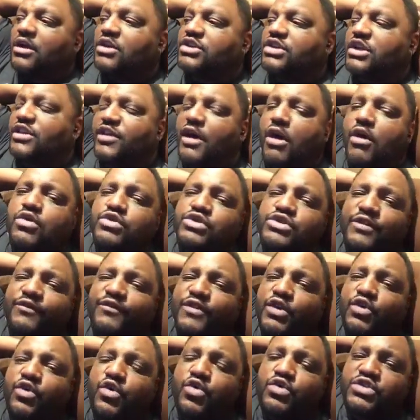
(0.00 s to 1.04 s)
To those
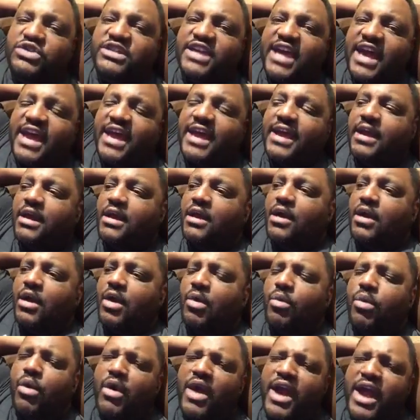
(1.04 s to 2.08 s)
of you who say,
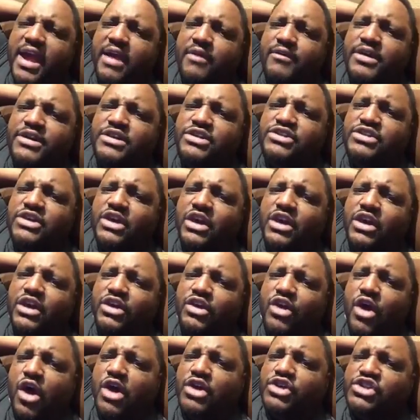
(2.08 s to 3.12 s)
well, Aries,
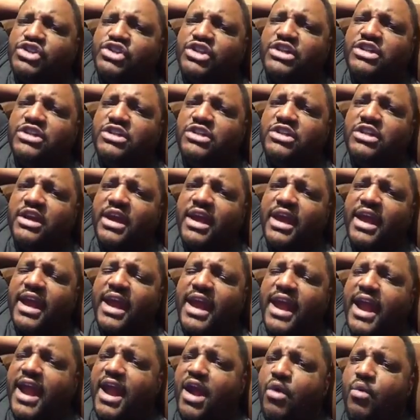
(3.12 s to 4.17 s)
y'all shouldn't
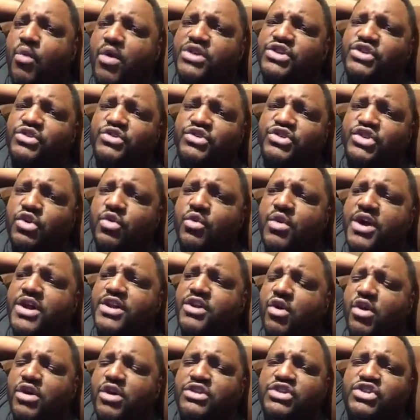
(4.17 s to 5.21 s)
air what you're
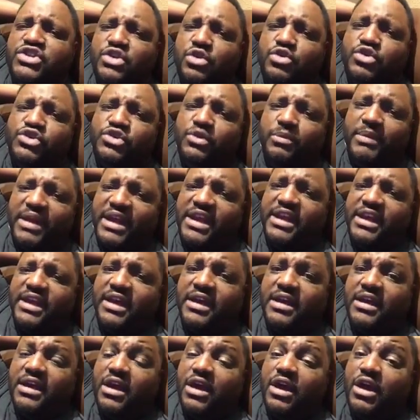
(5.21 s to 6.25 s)
doing on social
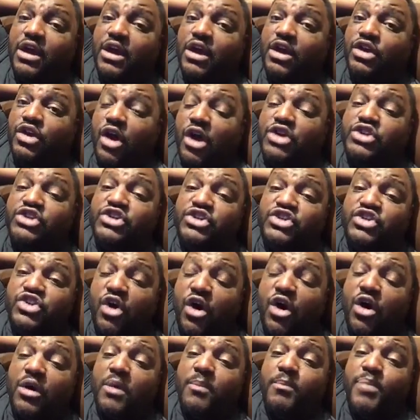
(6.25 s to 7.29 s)
media. Y'all should
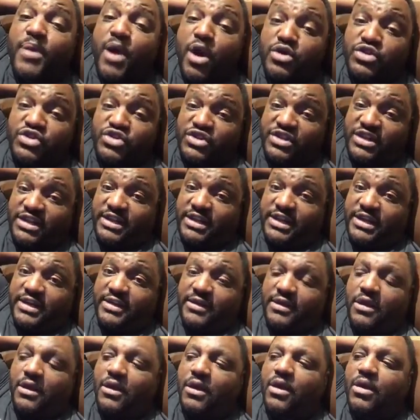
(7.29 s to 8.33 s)
talk personally.
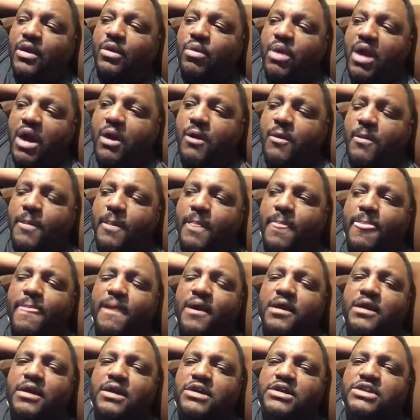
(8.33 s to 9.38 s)
Well,
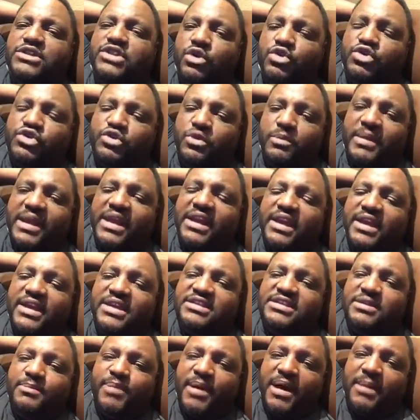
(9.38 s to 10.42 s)
social media
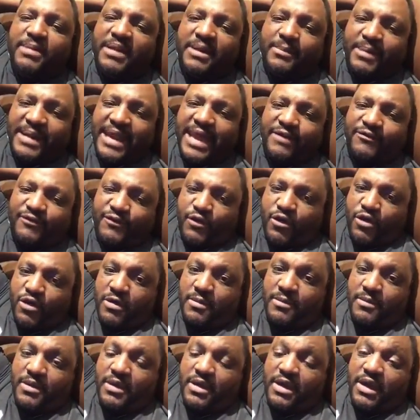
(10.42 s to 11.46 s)
is a public
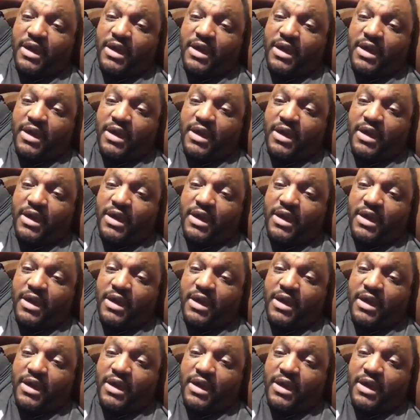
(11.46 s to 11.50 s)
platform.